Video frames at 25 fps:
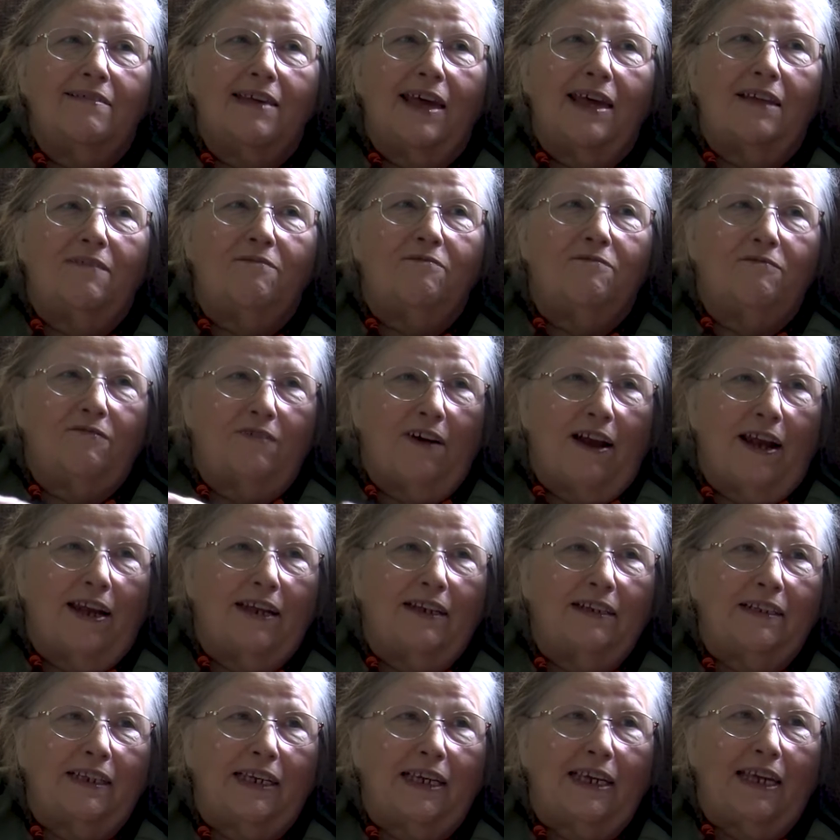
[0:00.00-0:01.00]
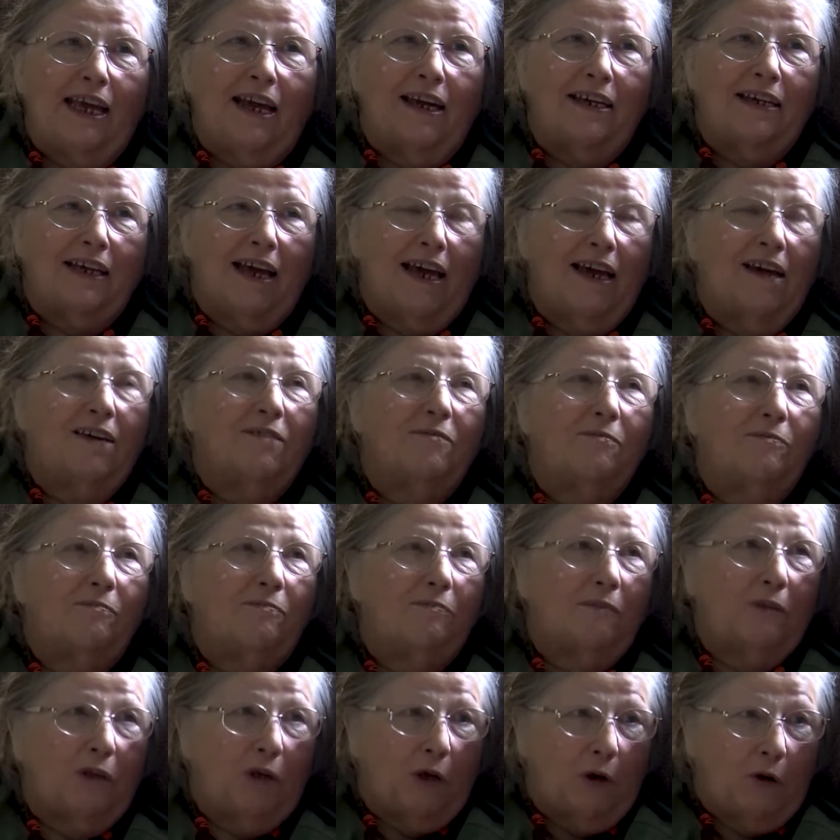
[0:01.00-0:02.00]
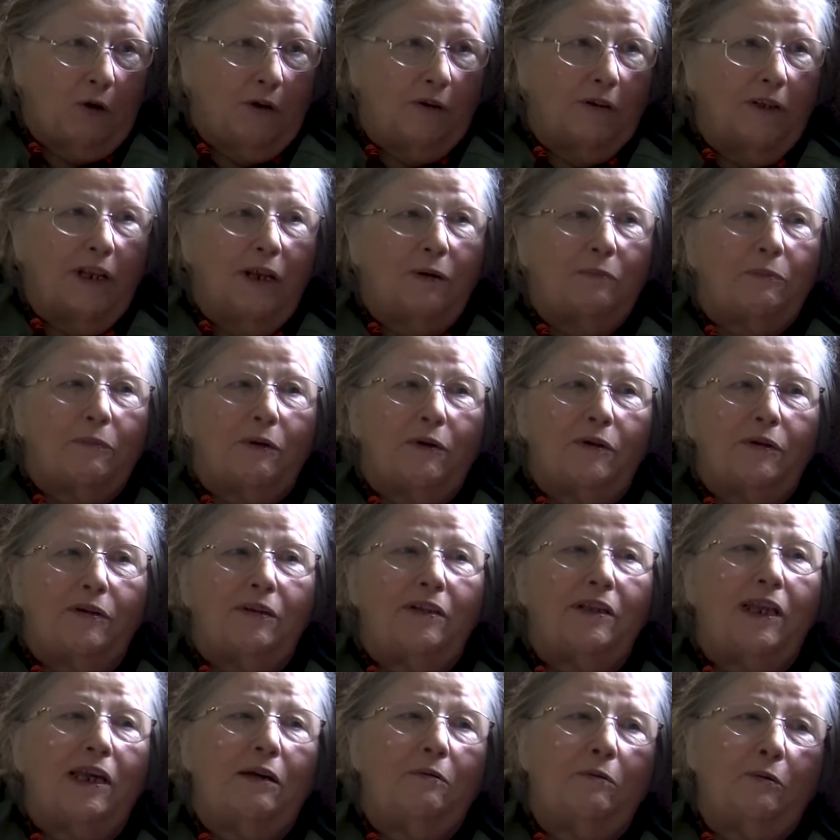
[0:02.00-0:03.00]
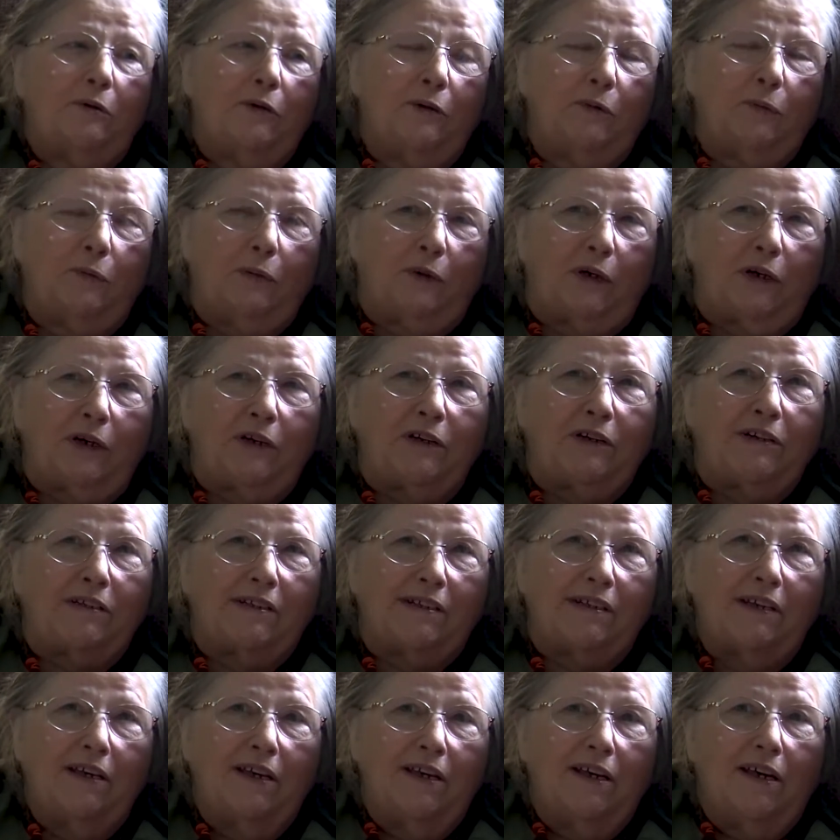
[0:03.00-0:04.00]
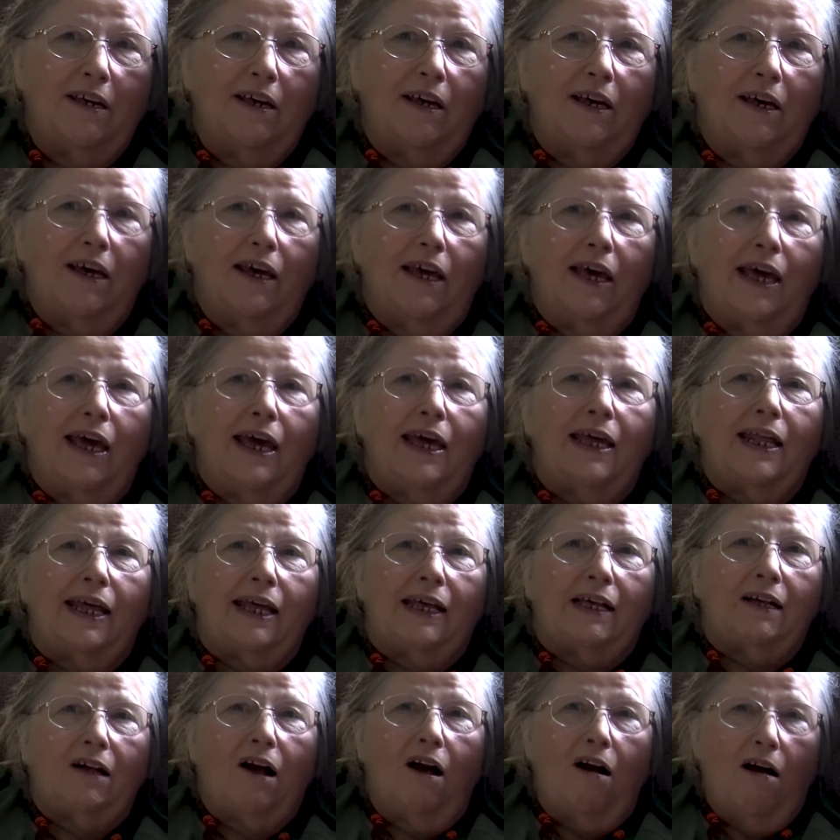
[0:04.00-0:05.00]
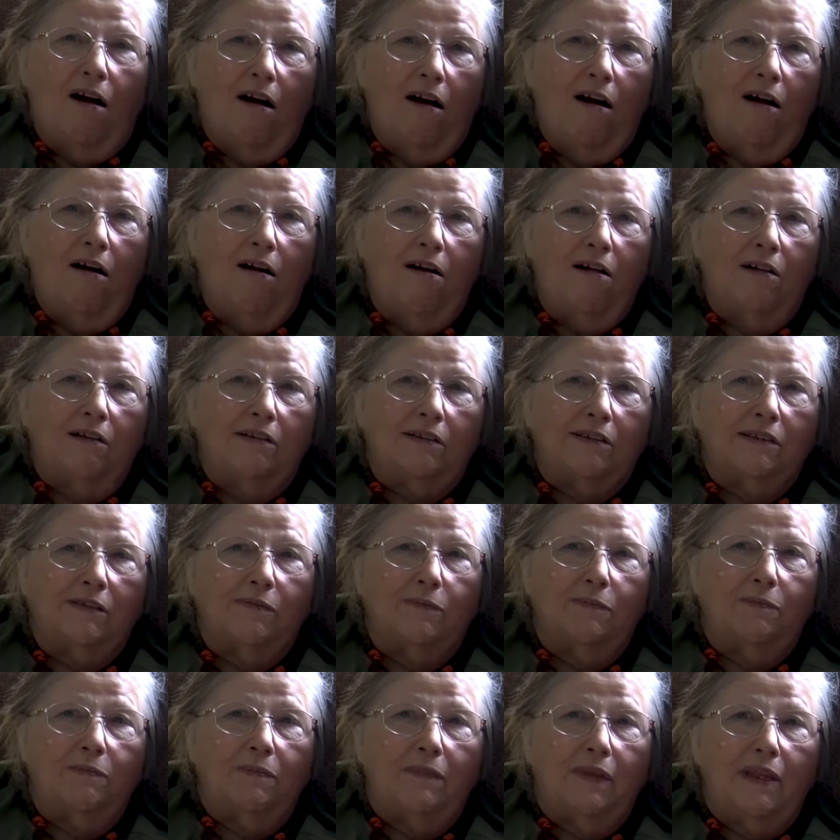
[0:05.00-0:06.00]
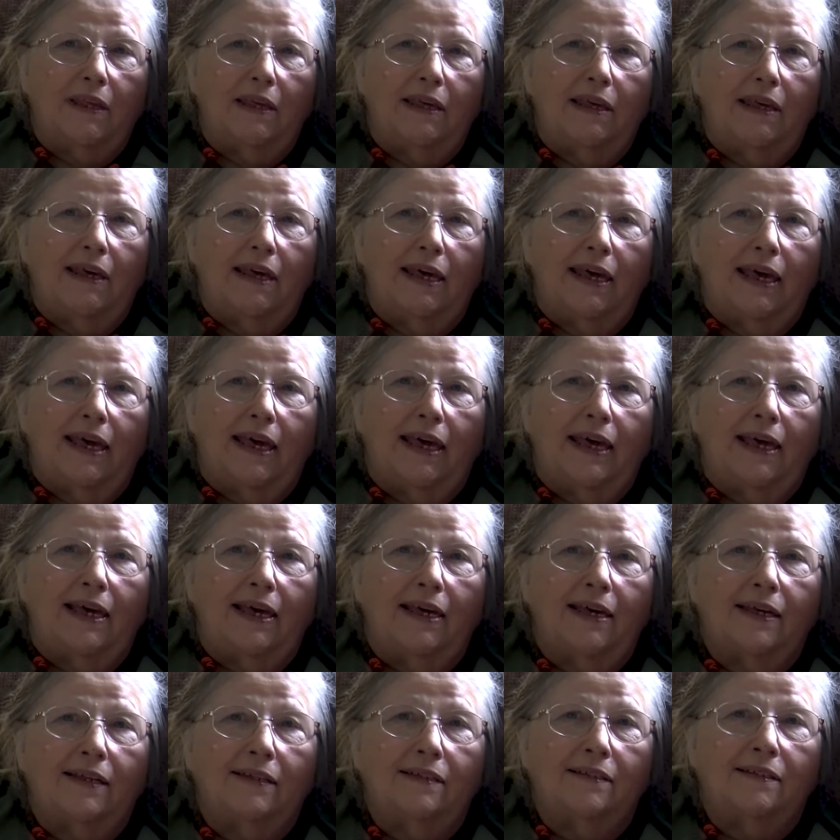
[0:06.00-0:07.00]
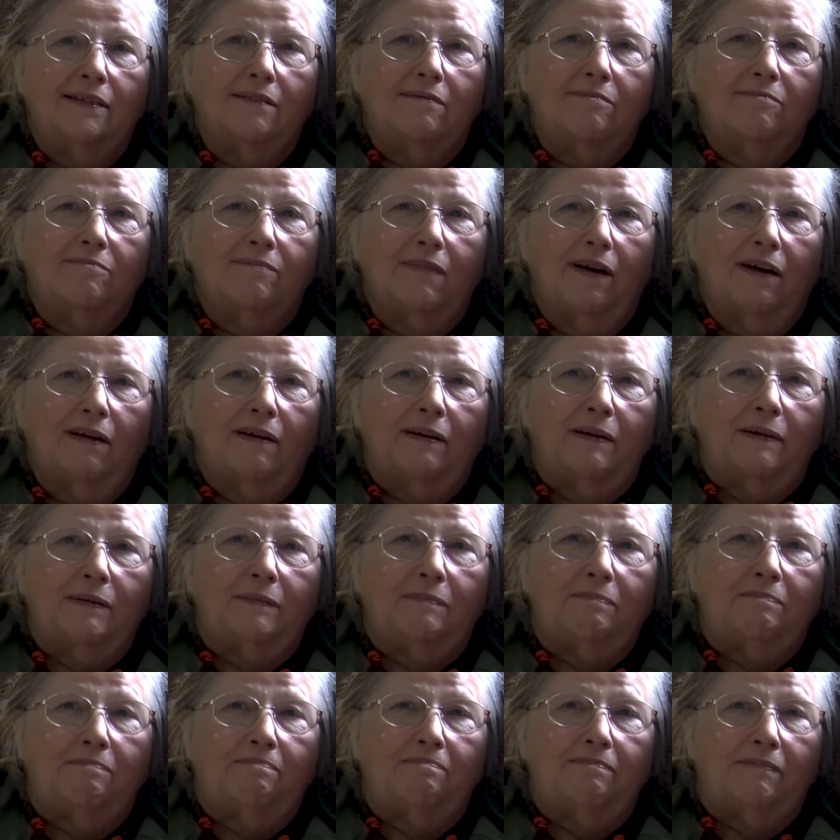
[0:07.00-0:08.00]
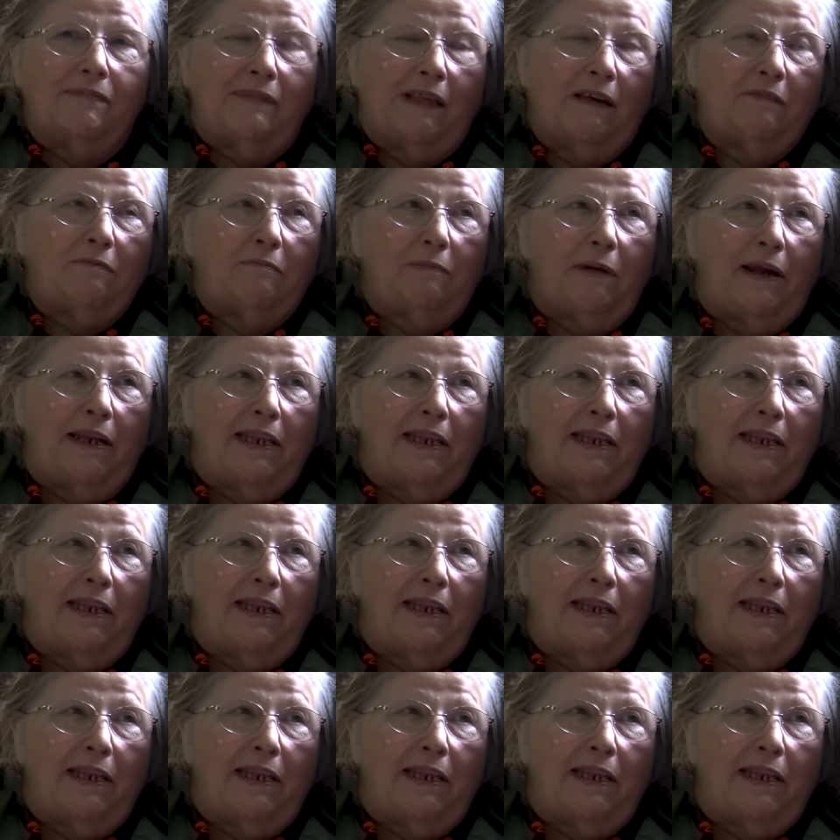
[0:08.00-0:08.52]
then finally I got your number, NeighborWorks, and I called and left my